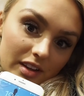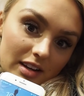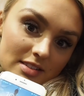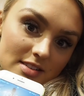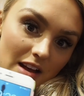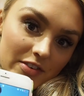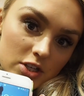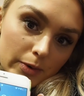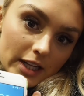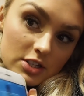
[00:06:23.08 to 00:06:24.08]
It's 7.22.
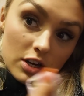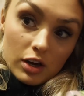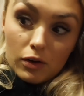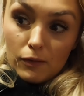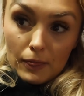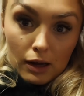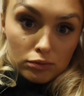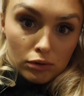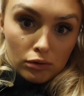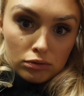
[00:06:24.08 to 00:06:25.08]

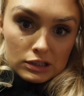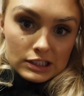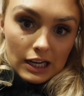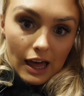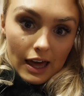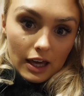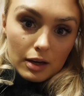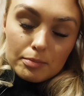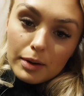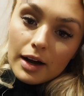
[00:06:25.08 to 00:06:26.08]
Ooh, it's late,
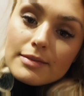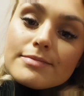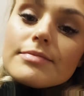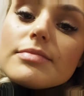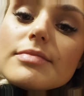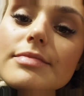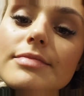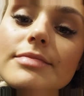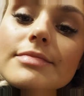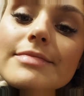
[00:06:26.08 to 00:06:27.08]
but
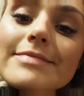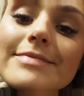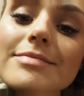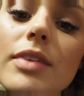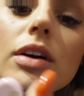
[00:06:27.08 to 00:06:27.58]
mm,